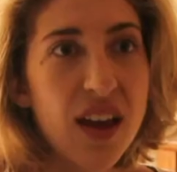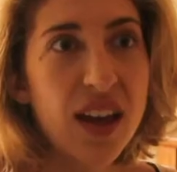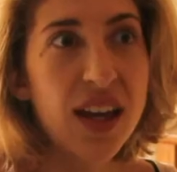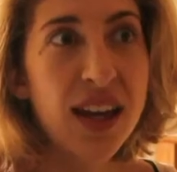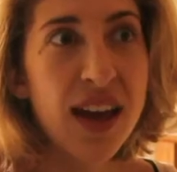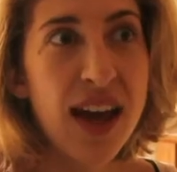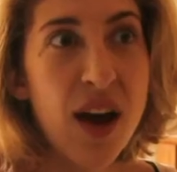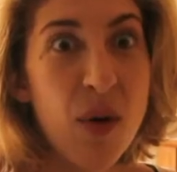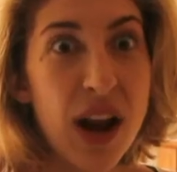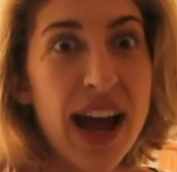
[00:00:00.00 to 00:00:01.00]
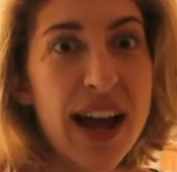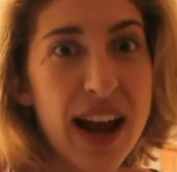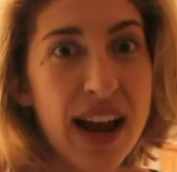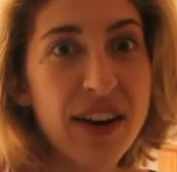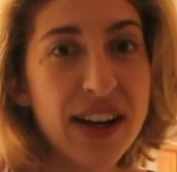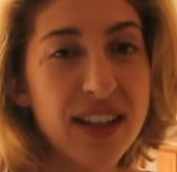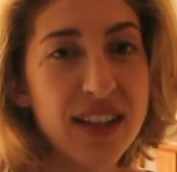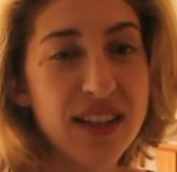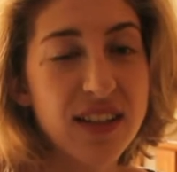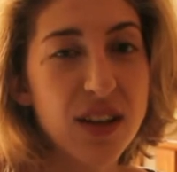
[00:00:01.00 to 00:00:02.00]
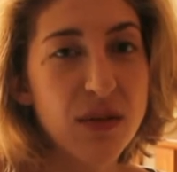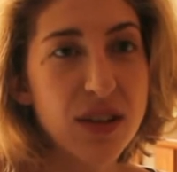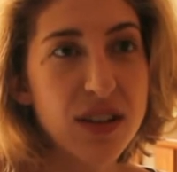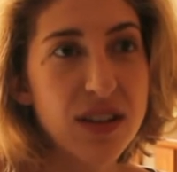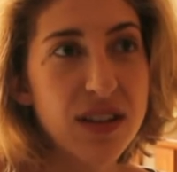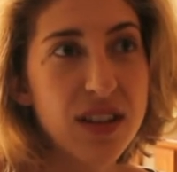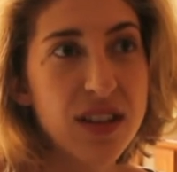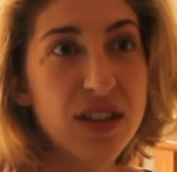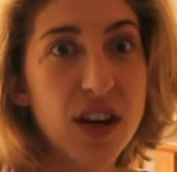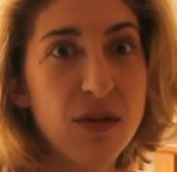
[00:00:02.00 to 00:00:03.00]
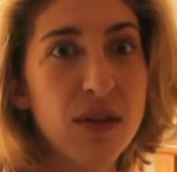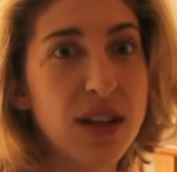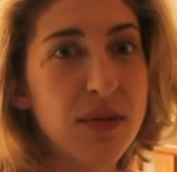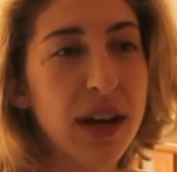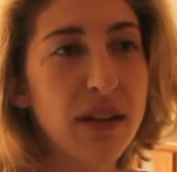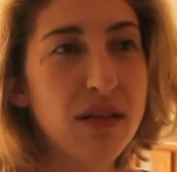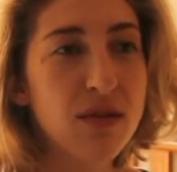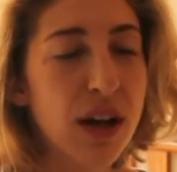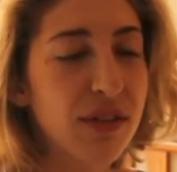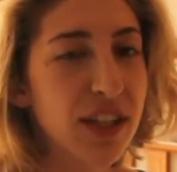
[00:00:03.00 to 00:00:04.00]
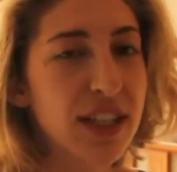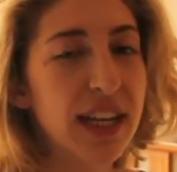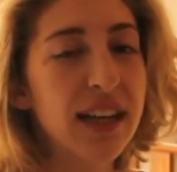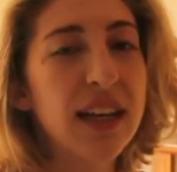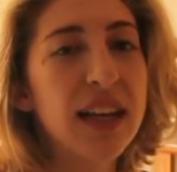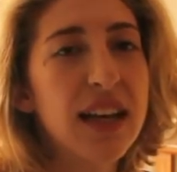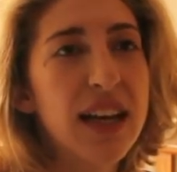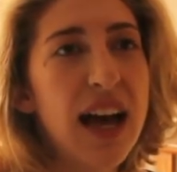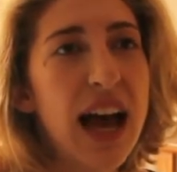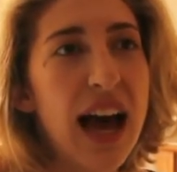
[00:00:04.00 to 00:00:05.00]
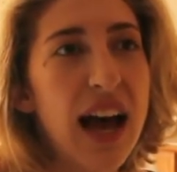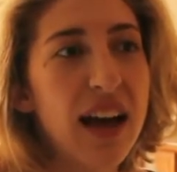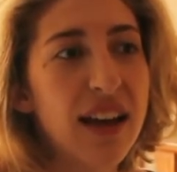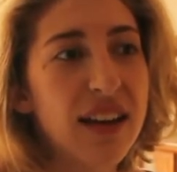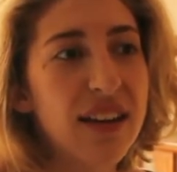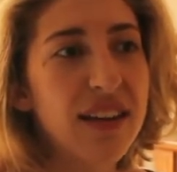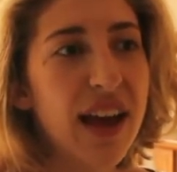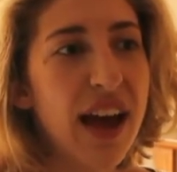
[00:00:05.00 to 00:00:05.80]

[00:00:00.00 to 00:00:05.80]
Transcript: Yeah, well, I had anorexia since started when I was about 12, 13, and